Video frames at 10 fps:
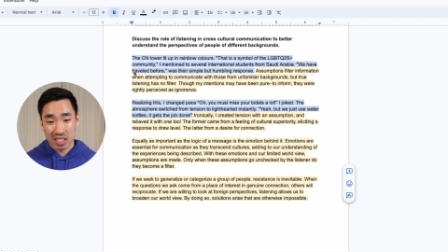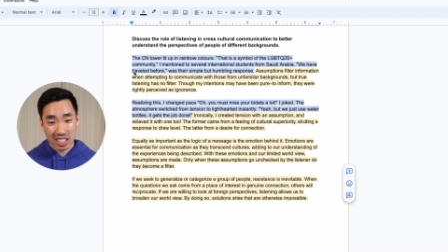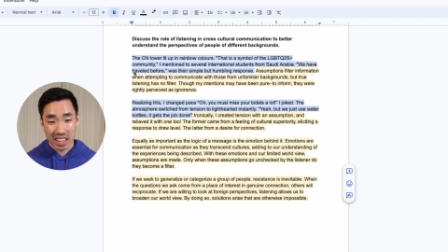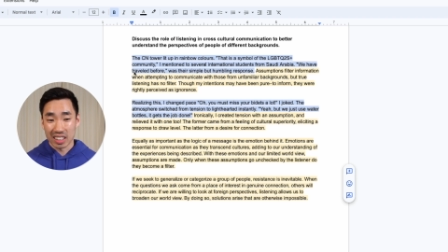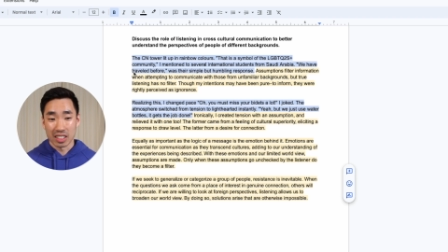
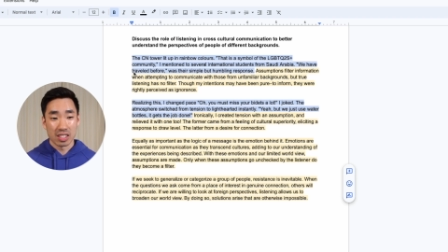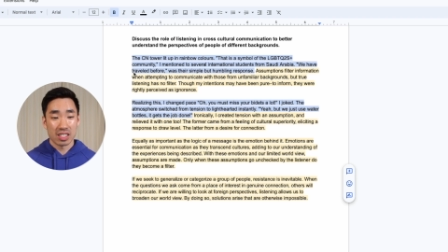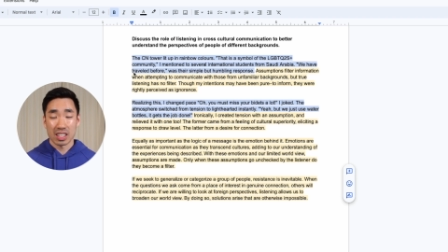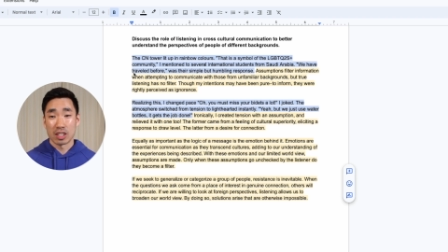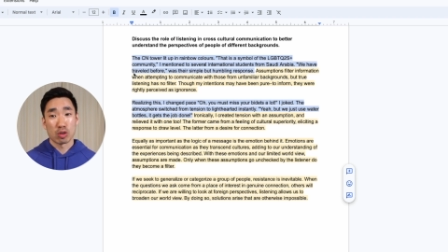
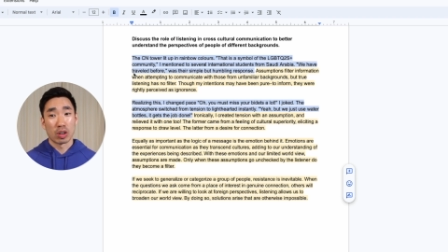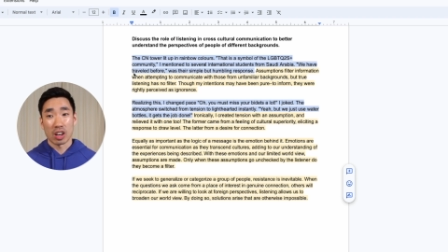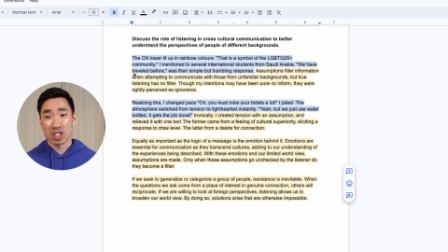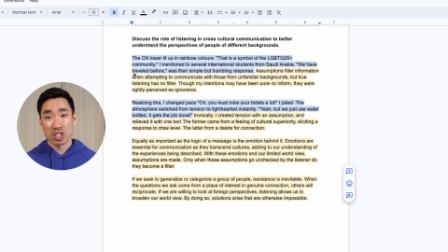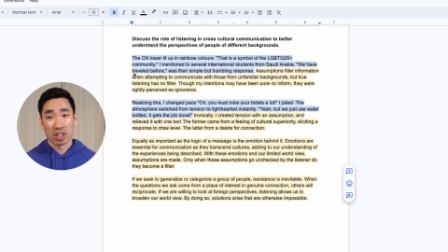sentence
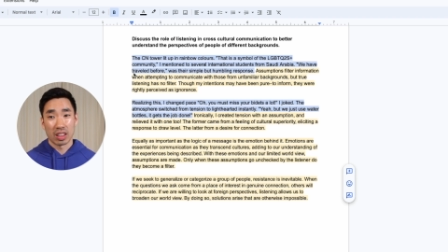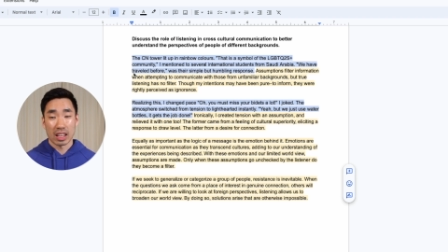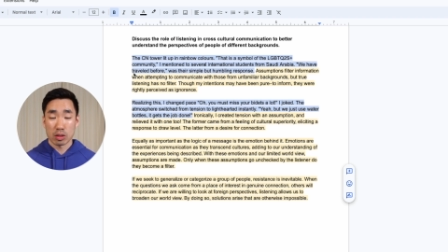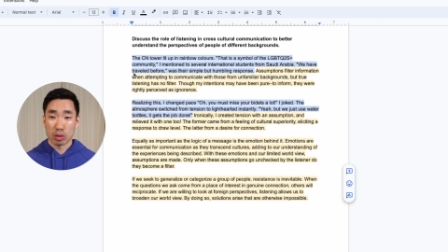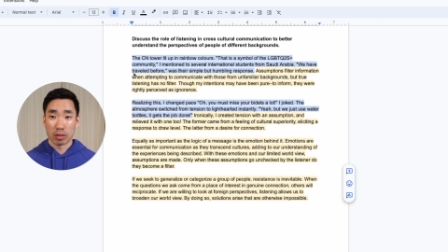introduction
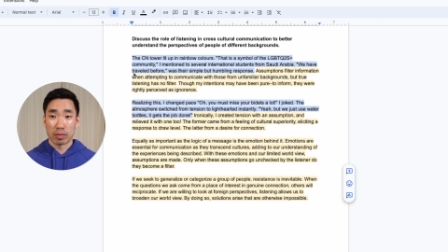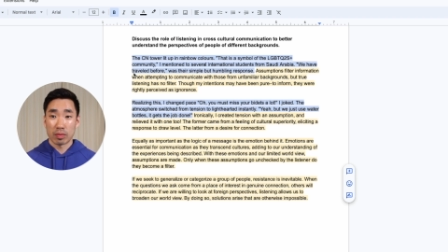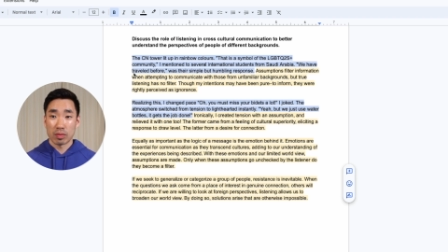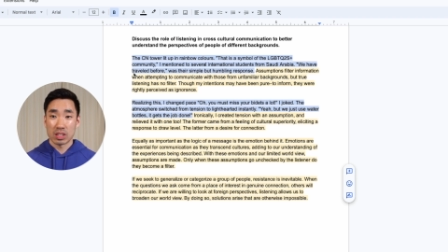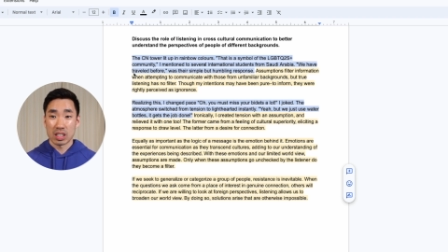that sort of
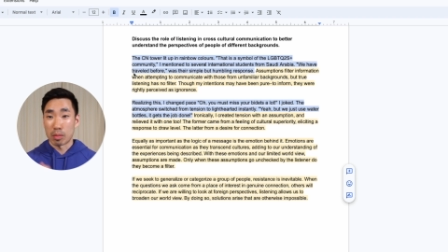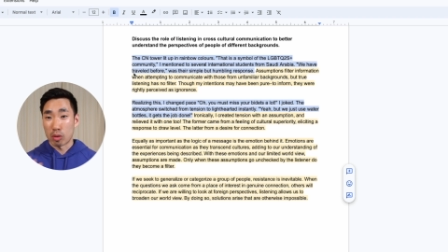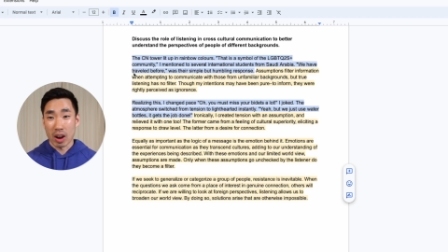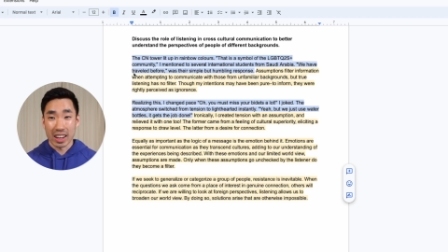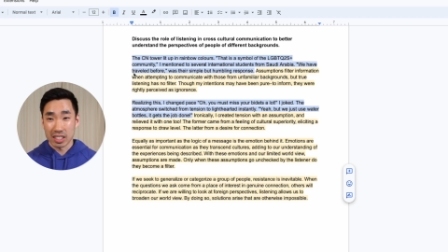
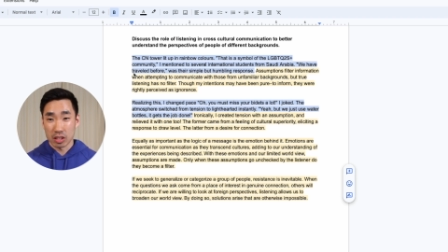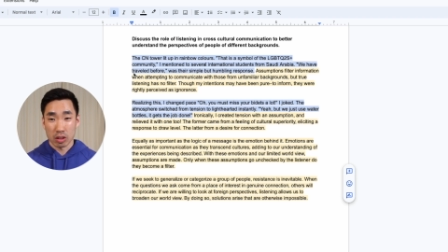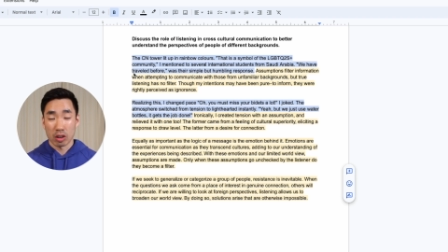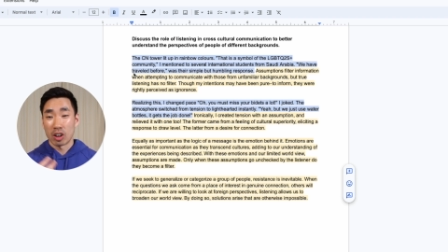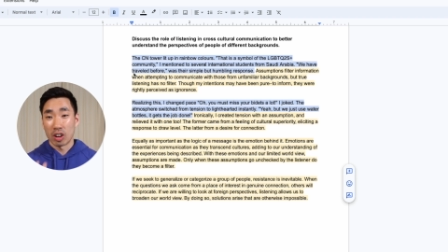summarizes
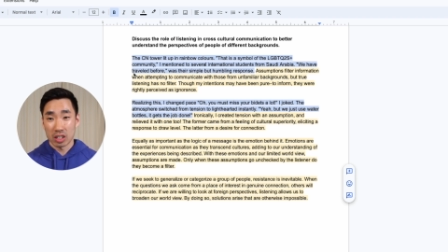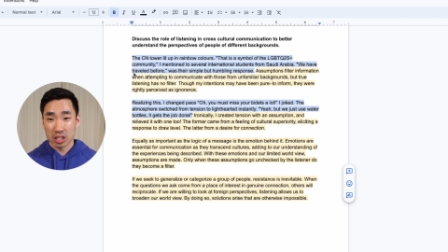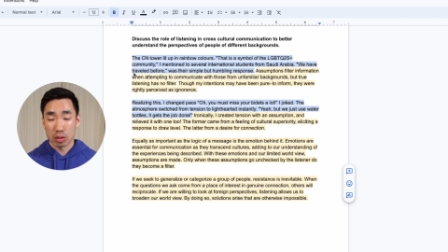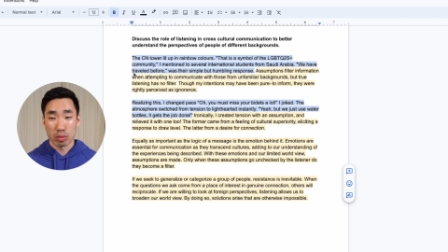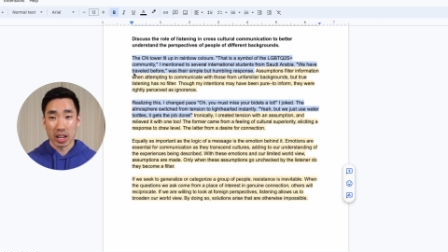or
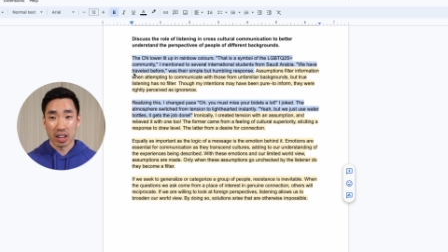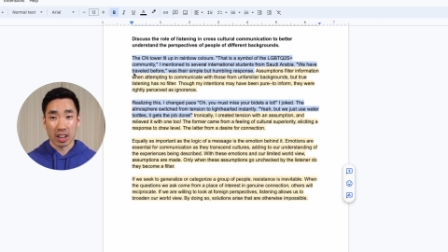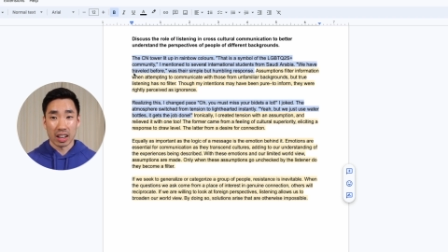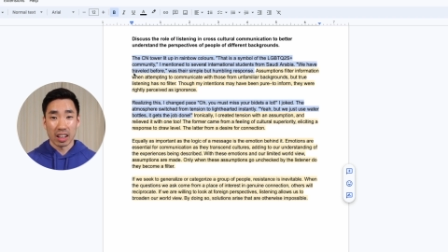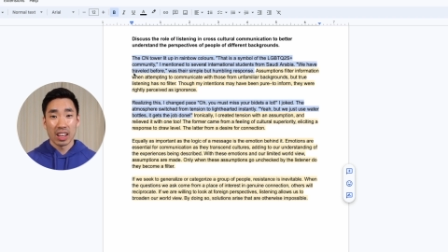hooks the
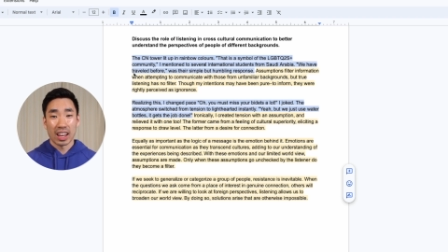reader and,